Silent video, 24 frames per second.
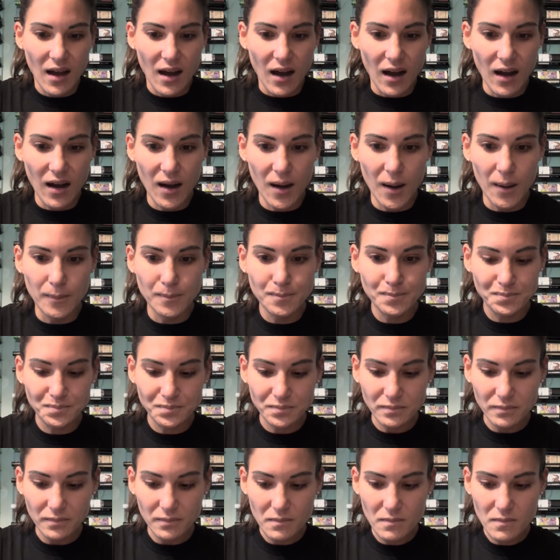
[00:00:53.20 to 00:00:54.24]

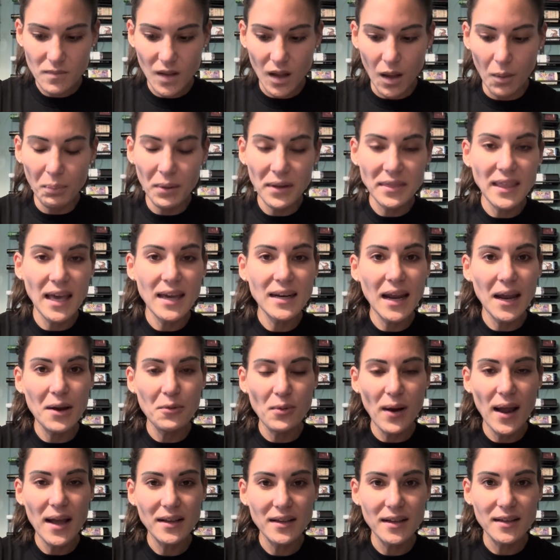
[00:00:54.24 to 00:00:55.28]
But then I
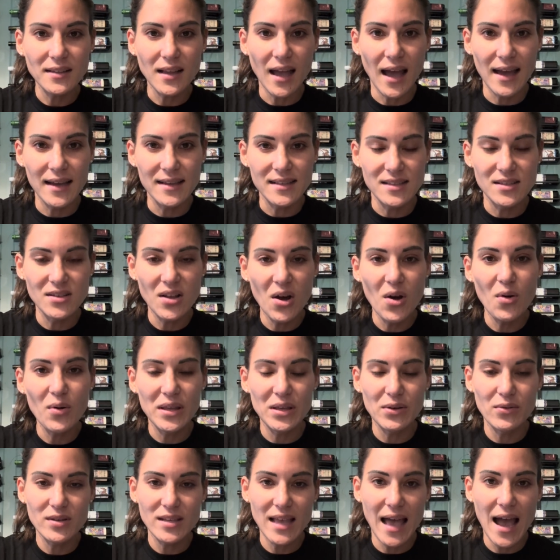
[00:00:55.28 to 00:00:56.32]
recognized, no,
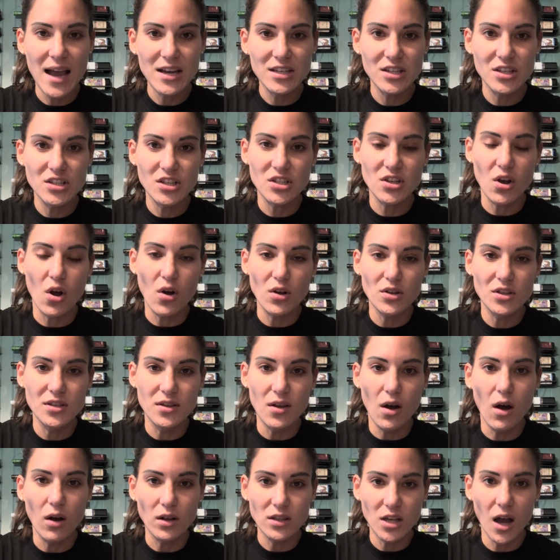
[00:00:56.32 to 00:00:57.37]
he was actually just
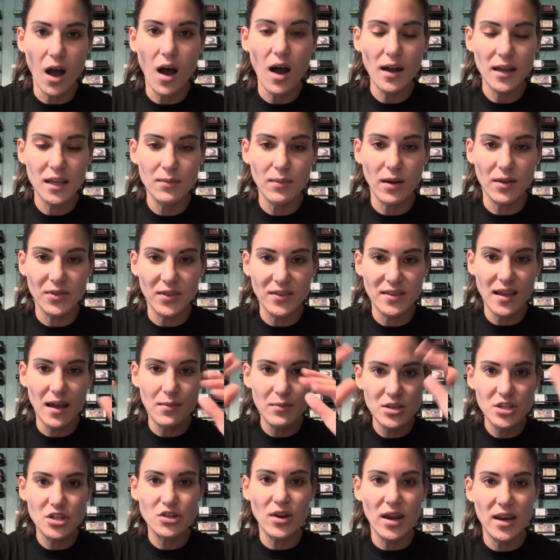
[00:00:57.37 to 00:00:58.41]
talking about
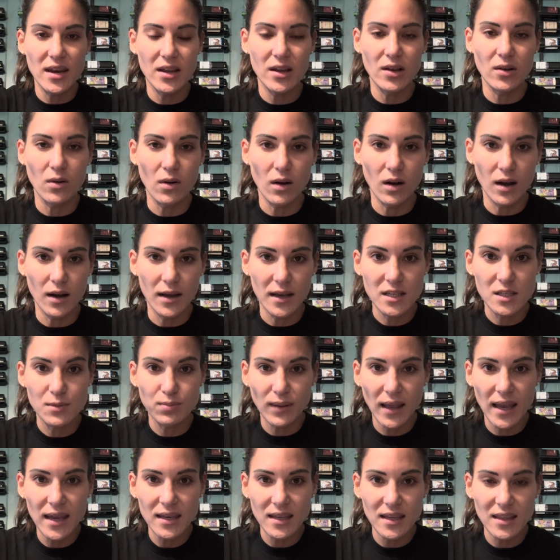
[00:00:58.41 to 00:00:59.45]

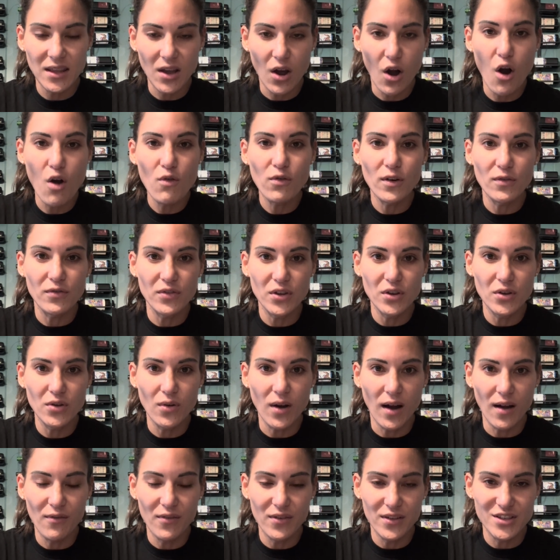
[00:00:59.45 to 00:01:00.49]
explaining the overview
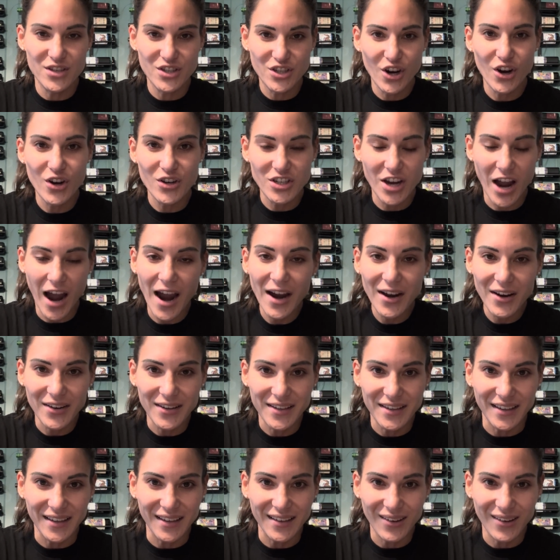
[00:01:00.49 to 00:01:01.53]
of this church hierarchy,